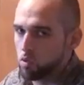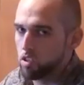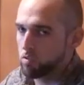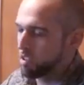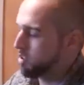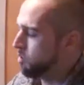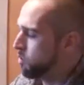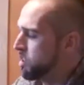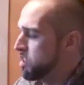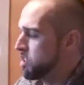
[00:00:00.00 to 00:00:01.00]
work with
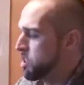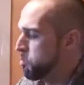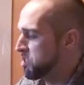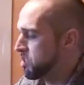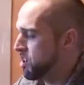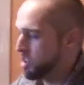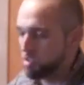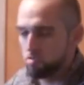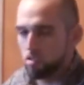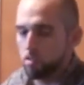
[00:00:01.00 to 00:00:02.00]
one of the cheapest
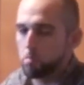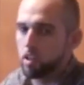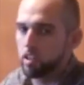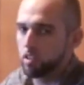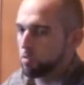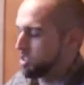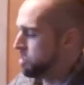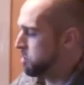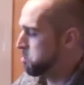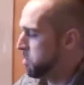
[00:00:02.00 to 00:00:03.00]
cartos on the market, which
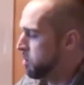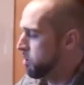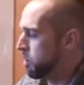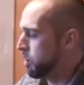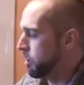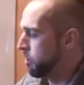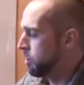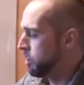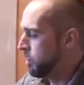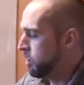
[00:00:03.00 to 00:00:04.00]
is the Bogue
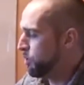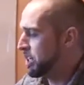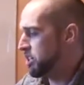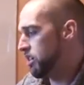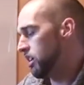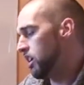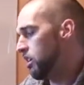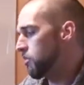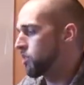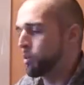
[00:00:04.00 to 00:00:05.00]
carto, which you can get
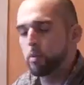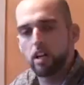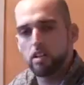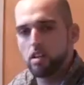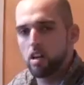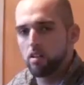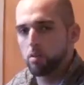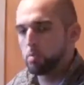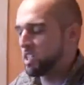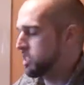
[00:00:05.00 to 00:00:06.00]
them for about
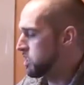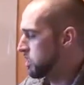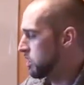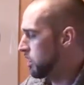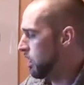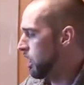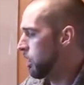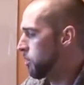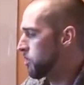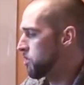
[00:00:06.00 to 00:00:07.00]
$1 a piece
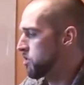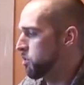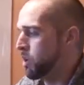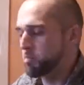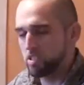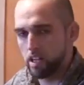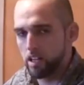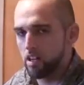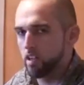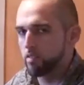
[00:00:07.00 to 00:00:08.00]
through the website.
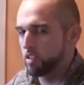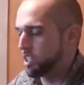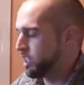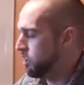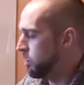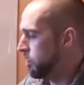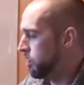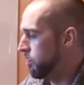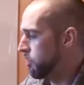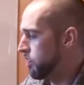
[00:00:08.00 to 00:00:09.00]
I'll have the link on
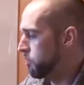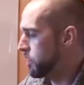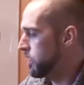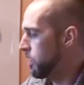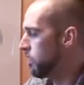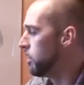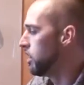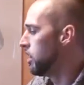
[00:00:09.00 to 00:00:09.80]
our video.